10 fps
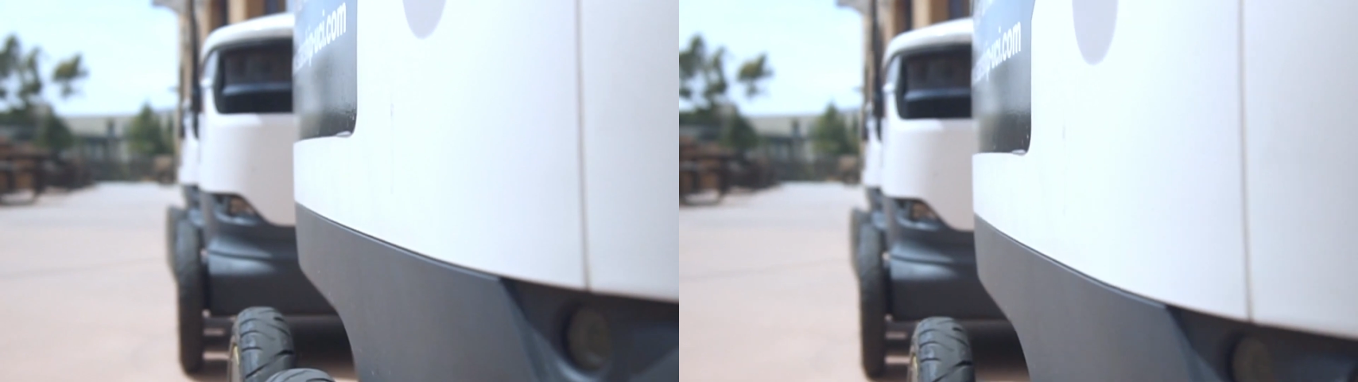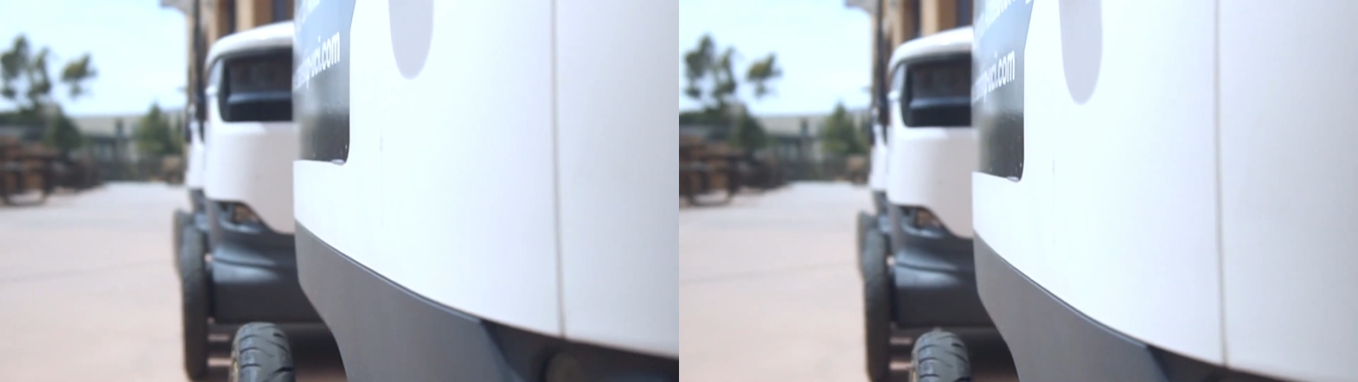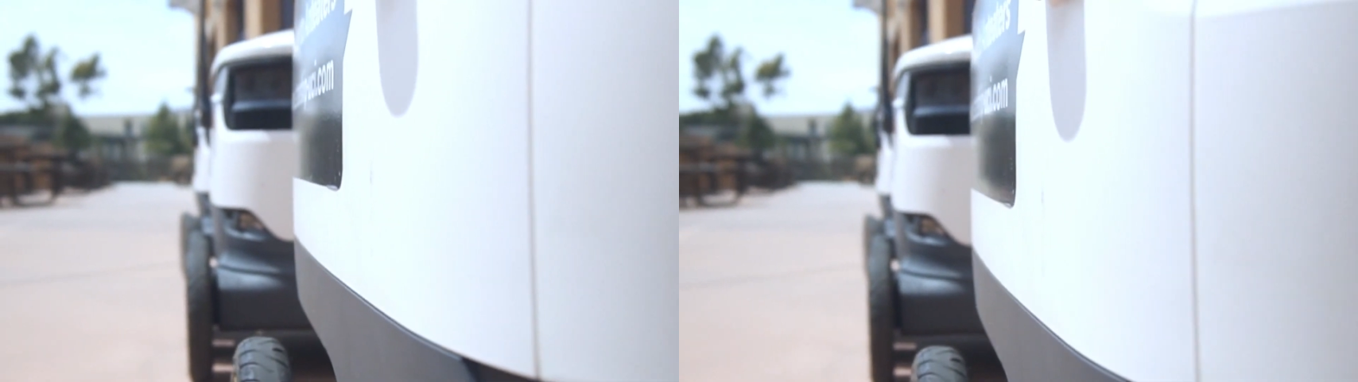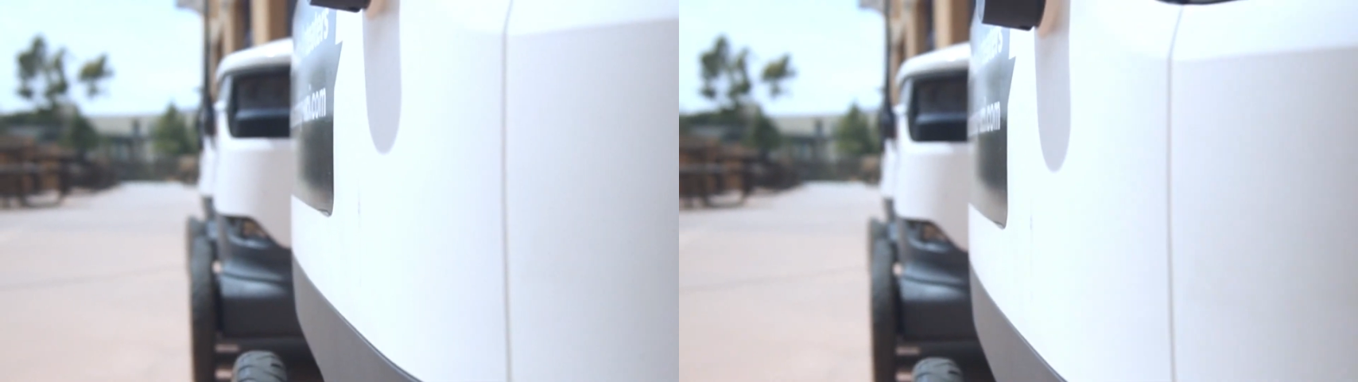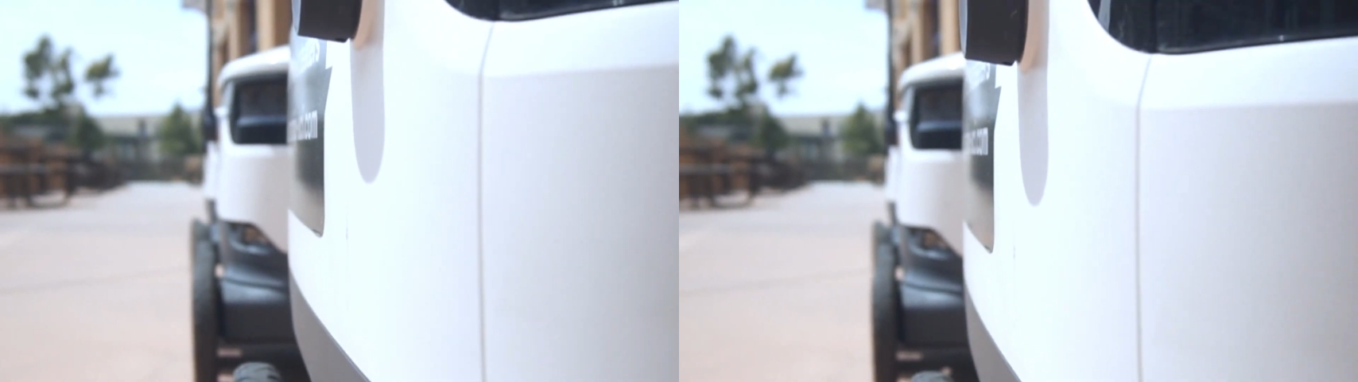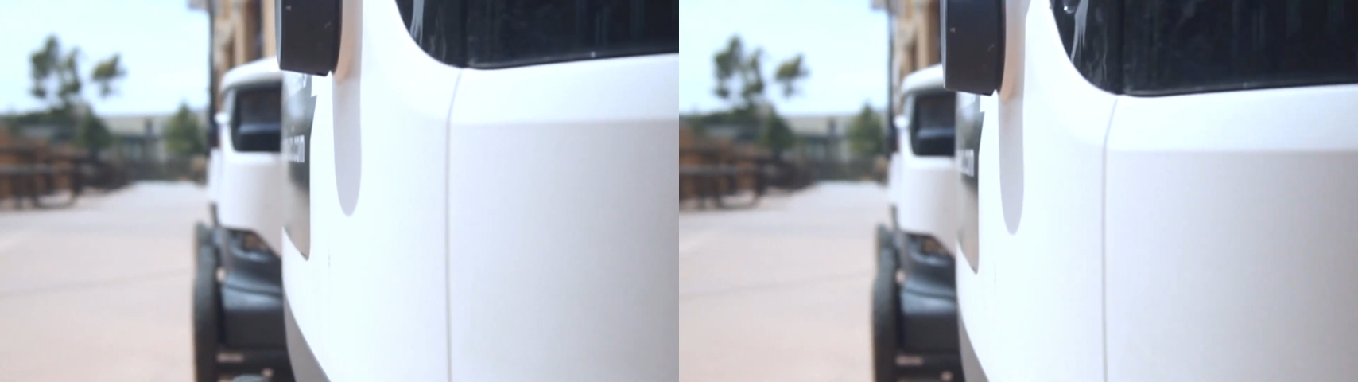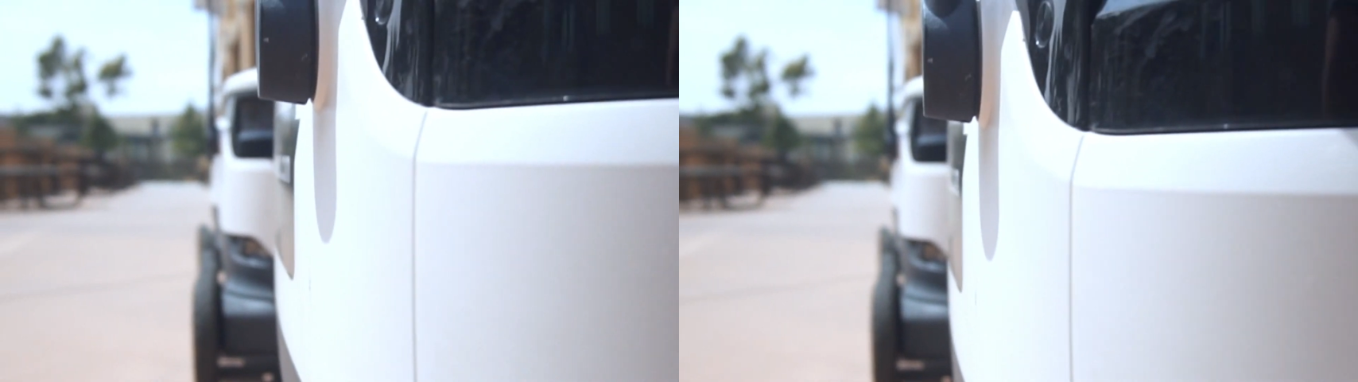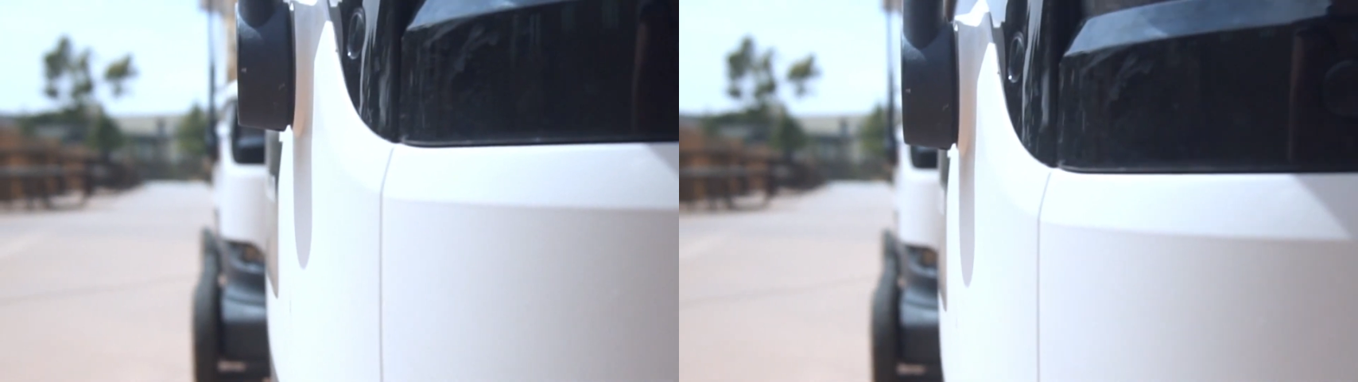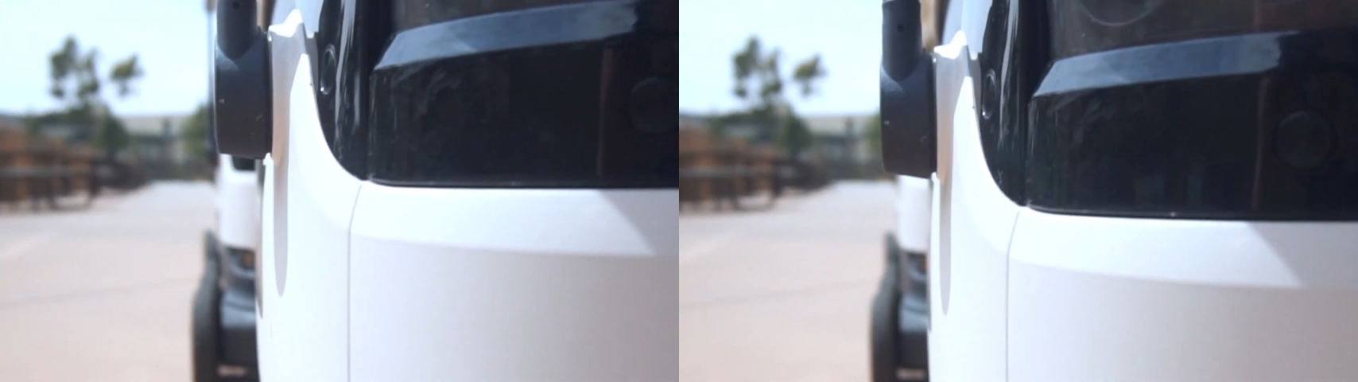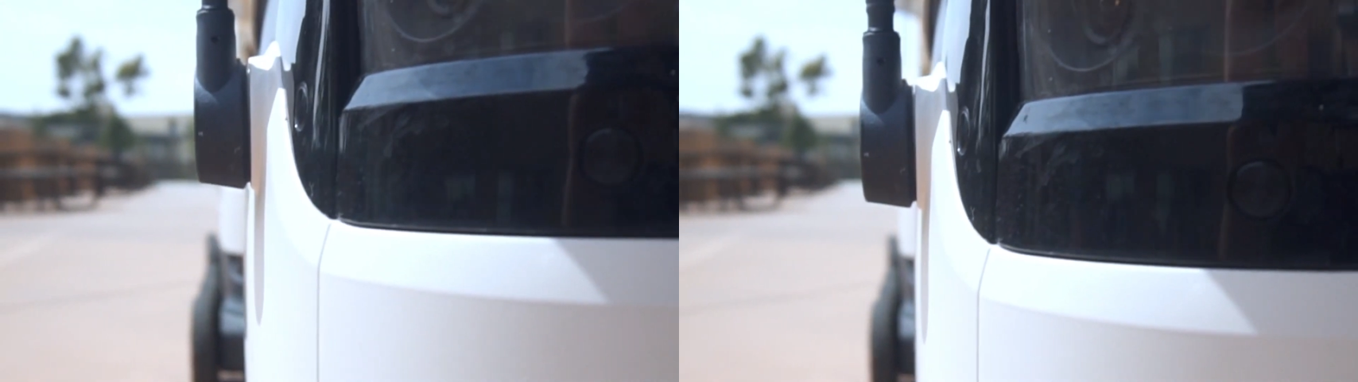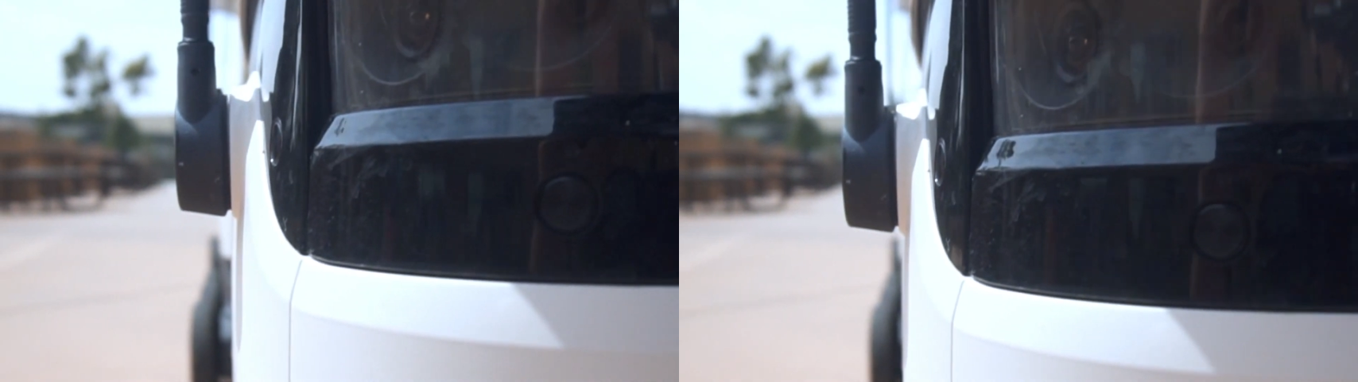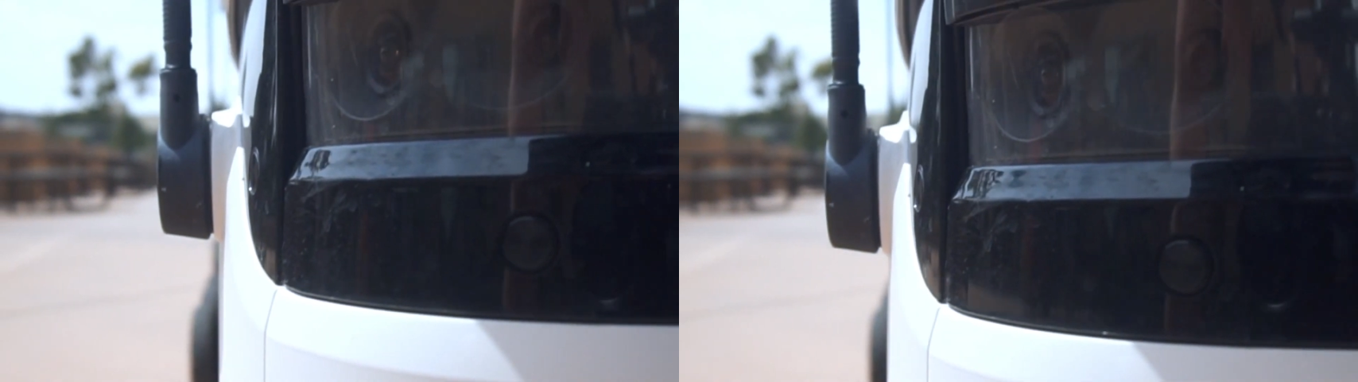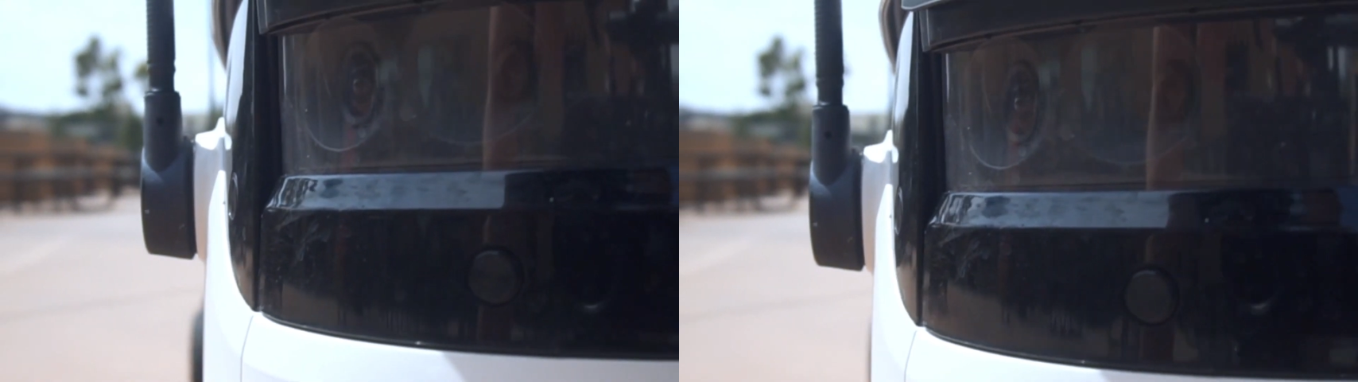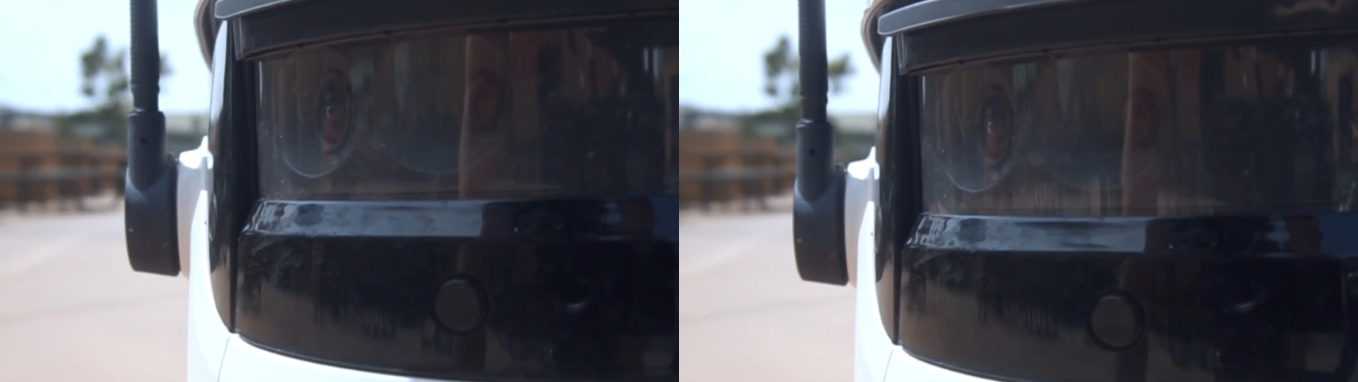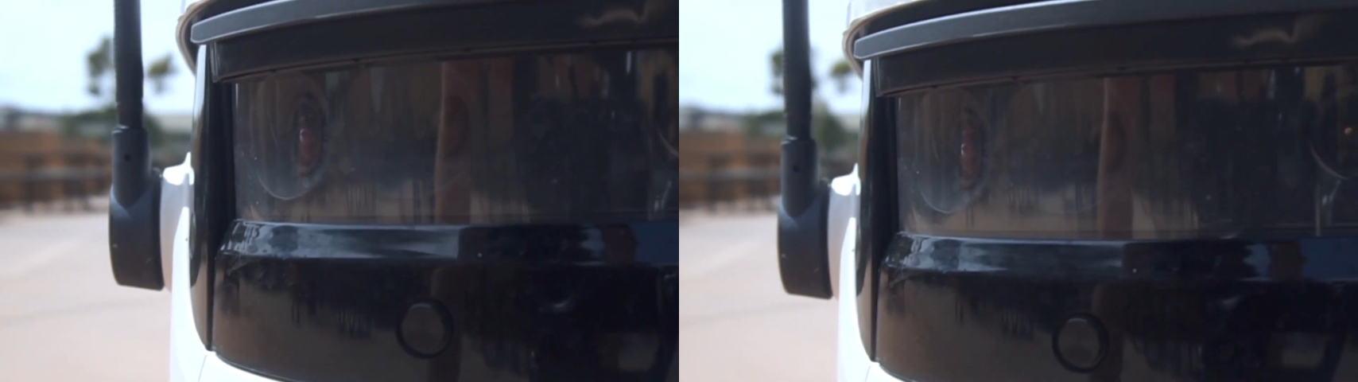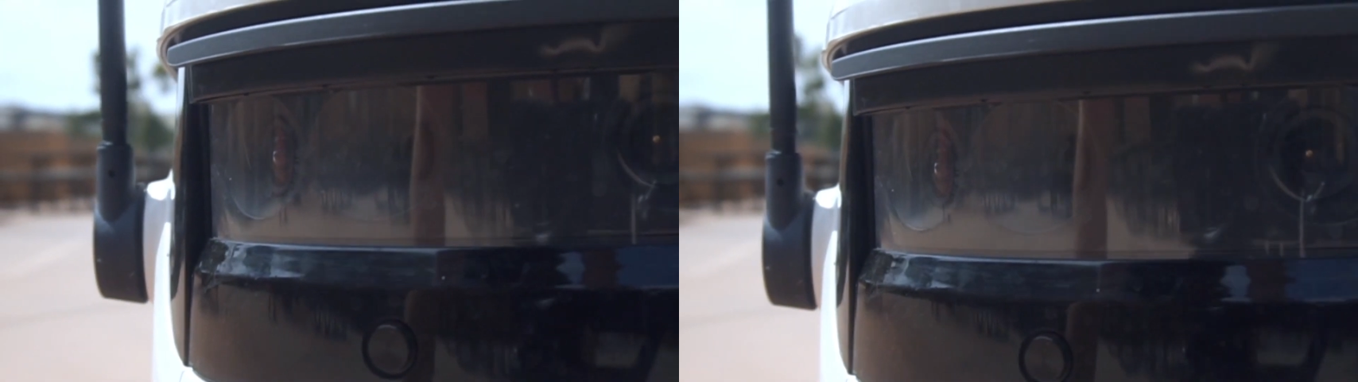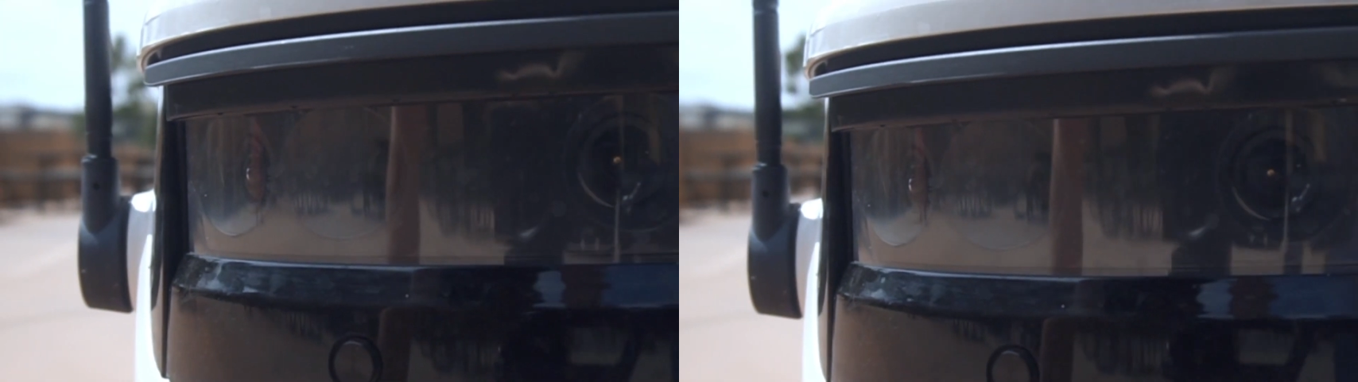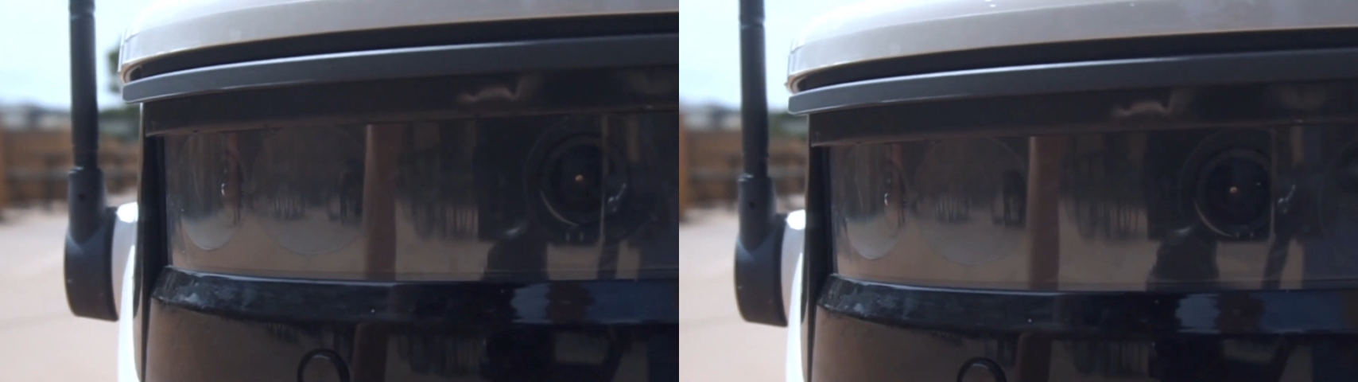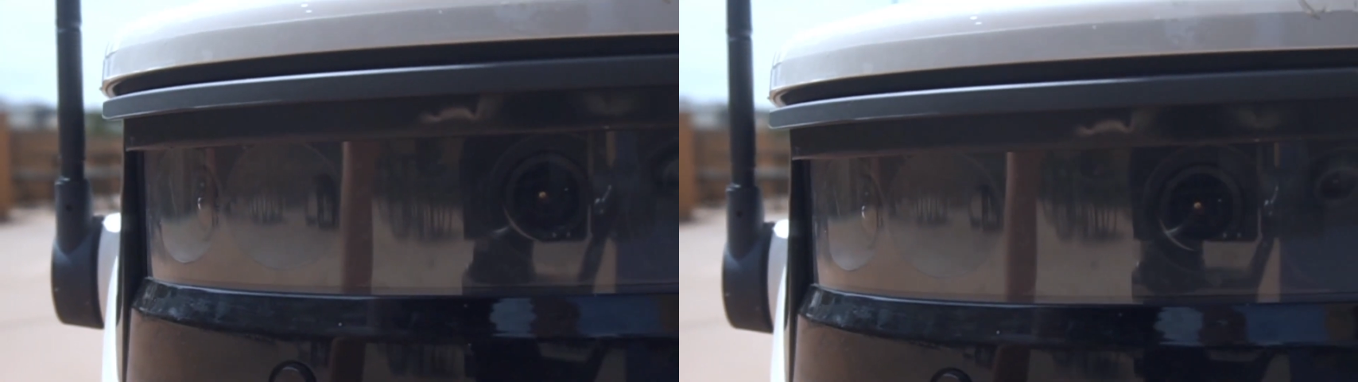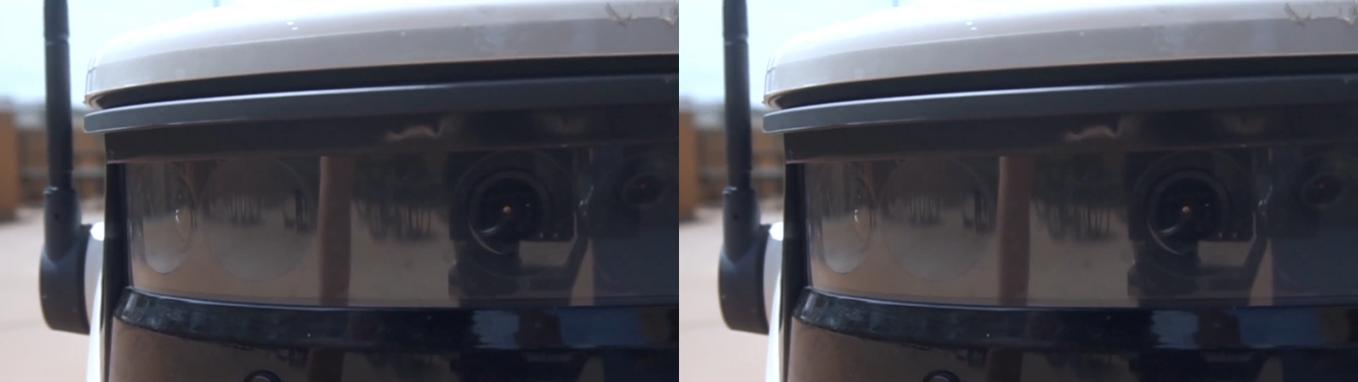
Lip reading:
Nobody's mouth can be seen.